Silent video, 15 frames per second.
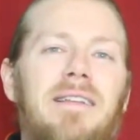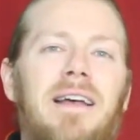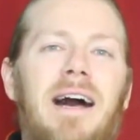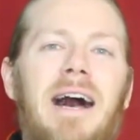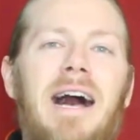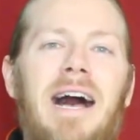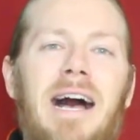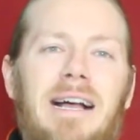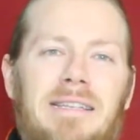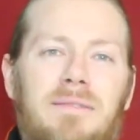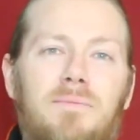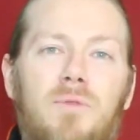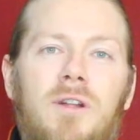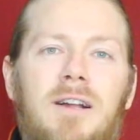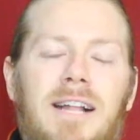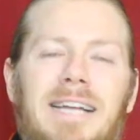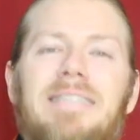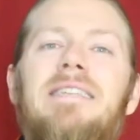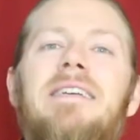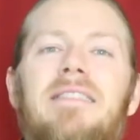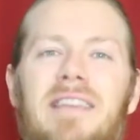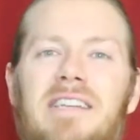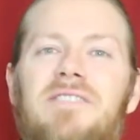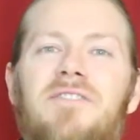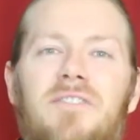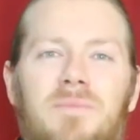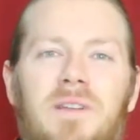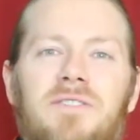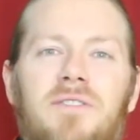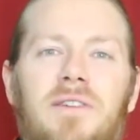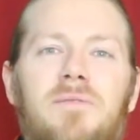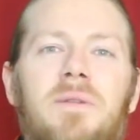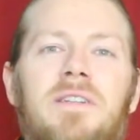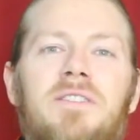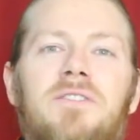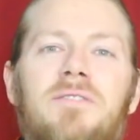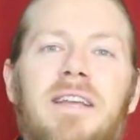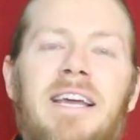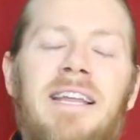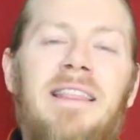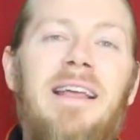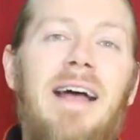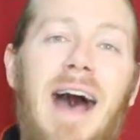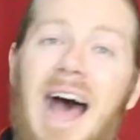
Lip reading: molto grazie. Thanks very much for everybody tuning in.